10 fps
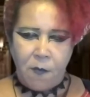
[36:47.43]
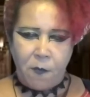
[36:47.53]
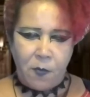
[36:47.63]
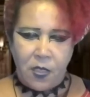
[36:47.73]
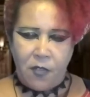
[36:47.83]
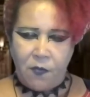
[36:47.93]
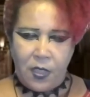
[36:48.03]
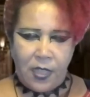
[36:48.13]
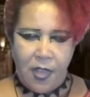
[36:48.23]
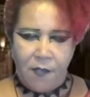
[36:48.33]
from
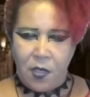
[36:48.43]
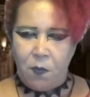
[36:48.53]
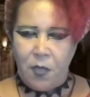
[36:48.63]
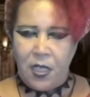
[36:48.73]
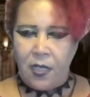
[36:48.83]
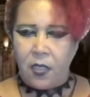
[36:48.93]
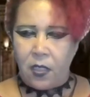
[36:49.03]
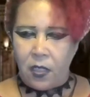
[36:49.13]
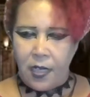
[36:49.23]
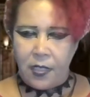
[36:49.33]
7-Eleven and began
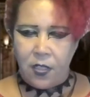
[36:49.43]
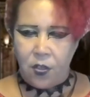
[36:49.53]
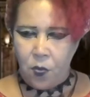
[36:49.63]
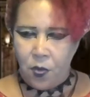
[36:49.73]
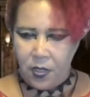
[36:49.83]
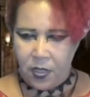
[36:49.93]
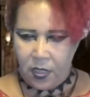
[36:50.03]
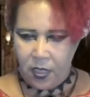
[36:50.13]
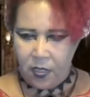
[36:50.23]
collecting coins in it.